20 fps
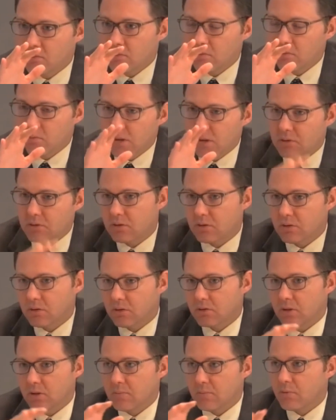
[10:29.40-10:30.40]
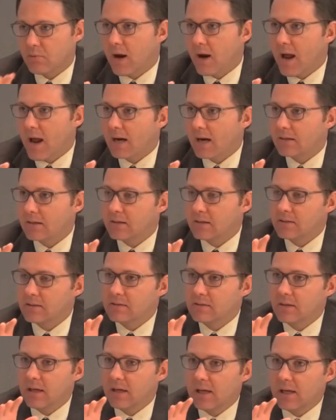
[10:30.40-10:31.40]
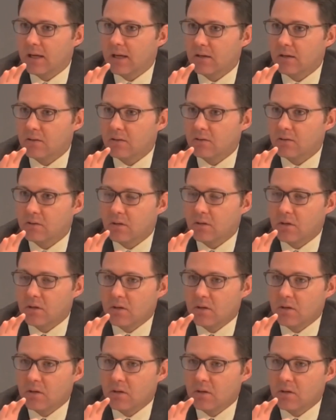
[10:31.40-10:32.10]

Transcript: research and practice, and